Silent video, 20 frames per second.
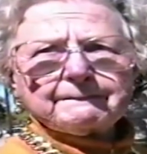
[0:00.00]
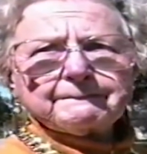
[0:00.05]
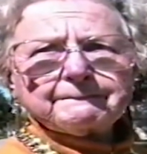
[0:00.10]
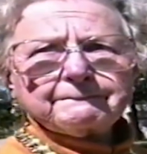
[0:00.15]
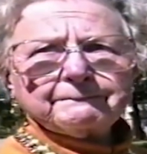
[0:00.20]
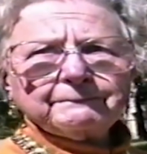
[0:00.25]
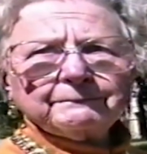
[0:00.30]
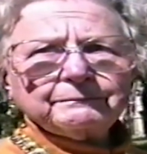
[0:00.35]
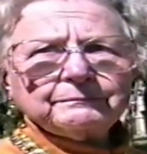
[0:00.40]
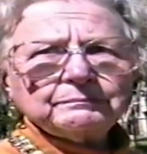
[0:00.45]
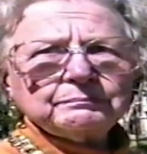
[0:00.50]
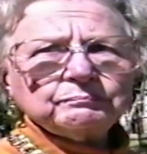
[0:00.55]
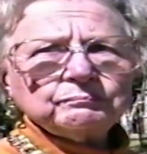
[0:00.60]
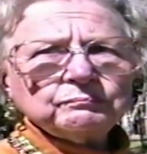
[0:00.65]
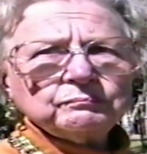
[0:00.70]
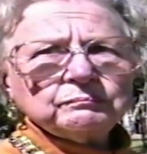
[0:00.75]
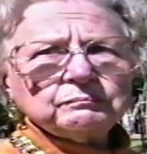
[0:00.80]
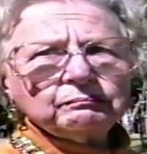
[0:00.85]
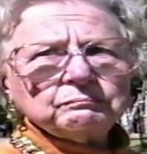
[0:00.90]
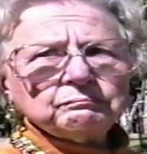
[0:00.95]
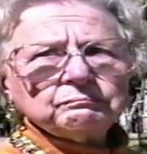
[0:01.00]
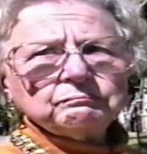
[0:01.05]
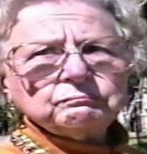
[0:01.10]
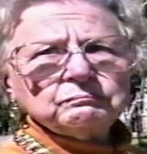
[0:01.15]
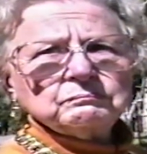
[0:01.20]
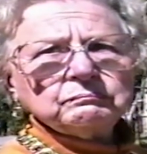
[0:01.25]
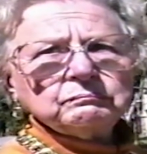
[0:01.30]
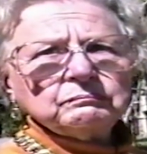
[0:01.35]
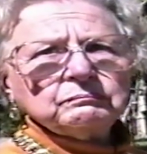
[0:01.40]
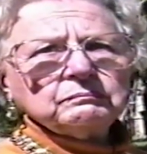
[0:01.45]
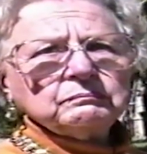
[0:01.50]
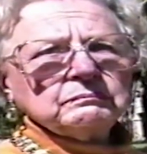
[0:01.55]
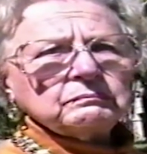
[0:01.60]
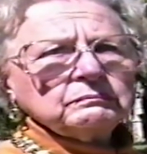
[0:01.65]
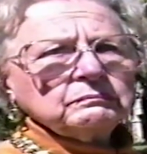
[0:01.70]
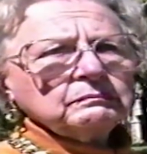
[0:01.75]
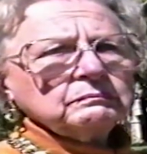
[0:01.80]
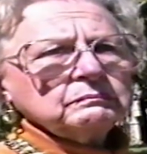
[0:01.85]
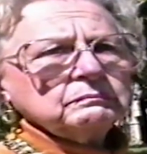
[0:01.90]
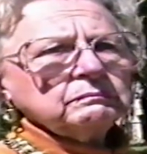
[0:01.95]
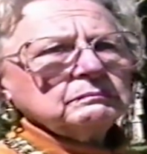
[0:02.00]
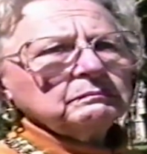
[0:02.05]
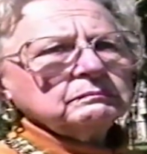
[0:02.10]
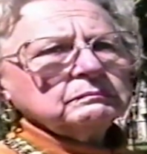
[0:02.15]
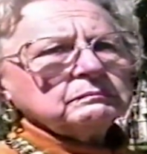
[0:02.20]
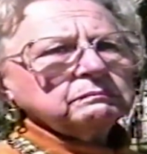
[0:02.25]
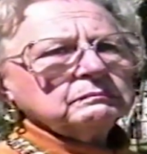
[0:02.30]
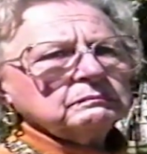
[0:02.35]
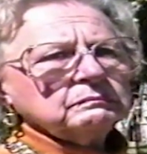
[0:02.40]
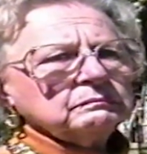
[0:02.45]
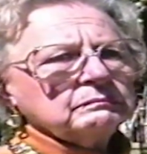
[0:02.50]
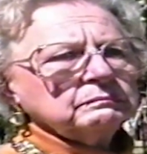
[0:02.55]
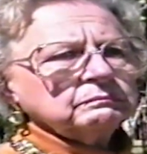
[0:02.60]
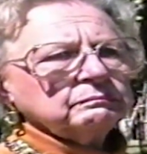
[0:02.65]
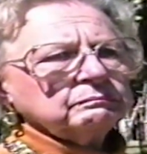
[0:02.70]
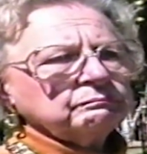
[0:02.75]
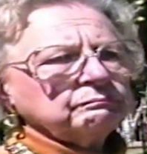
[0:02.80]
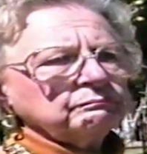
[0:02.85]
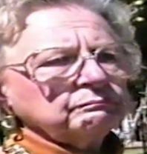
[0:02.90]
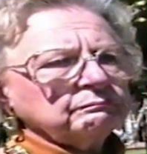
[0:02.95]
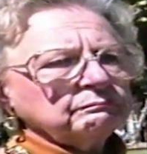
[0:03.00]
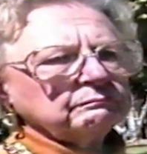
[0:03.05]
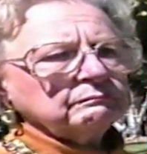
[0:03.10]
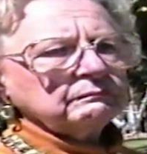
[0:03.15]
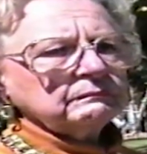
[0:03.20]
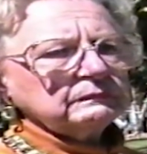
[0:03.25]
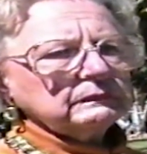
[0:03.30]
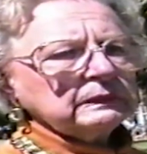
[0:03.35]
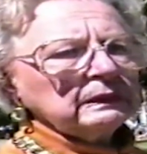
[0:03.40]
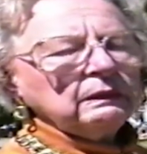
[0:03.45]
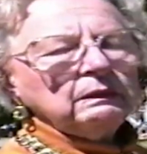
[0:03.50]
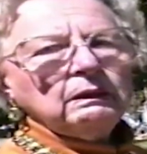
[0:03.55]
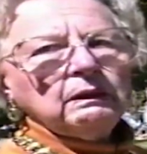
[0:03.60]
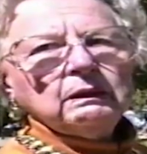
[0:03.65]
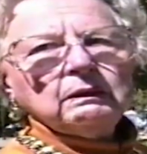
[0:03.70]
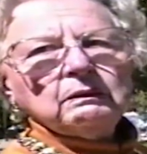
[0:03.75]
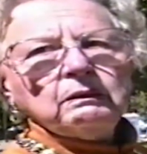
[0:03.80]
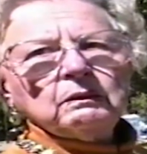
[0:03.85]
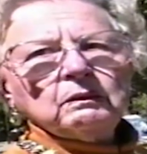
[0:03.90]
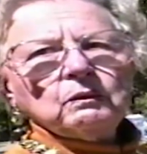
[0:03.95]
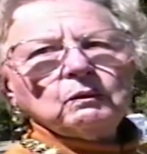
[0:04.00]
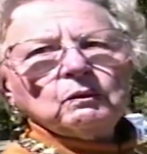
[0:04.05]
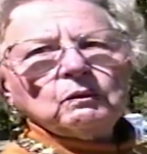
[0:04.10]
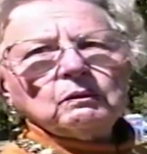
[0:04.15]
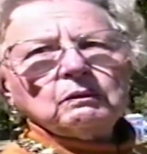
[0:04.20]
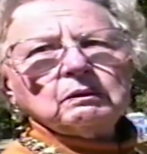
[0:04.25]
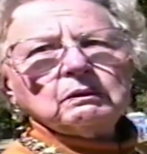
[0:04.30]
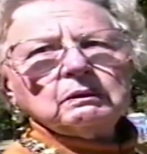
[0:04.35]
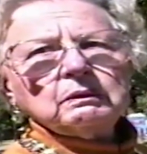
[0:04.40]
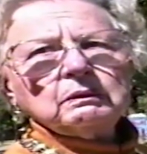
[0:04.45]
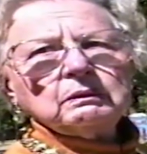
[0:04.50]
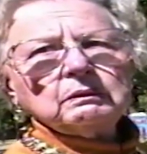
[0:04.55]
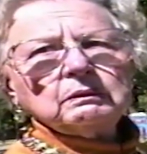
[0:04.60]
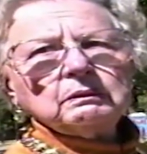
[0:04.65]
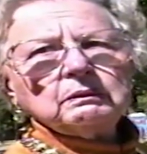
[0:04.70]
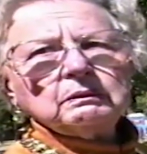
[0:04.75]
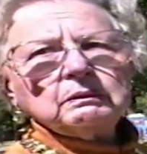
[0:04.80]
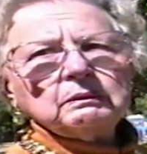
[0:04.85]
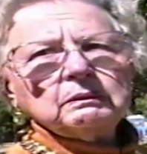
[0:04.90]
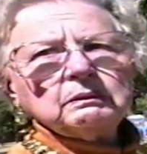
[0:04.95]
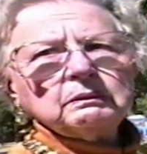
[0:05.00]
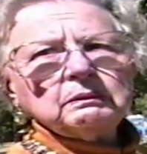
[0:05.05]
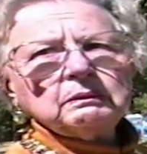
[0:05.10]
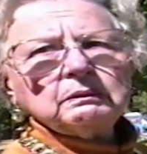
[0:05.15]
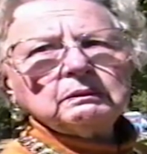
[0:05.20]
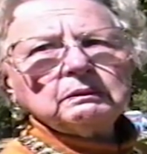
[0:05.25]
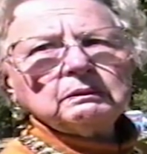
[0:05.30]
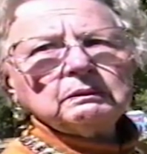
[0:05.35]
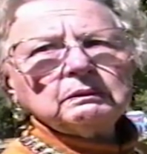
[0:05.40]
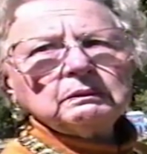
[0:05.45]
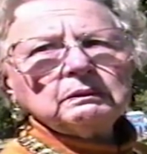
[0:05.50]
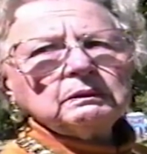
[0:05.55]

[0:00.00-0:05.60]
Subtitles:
better than you did 18 years ago? I mean, with regard to how it's faded and that sort of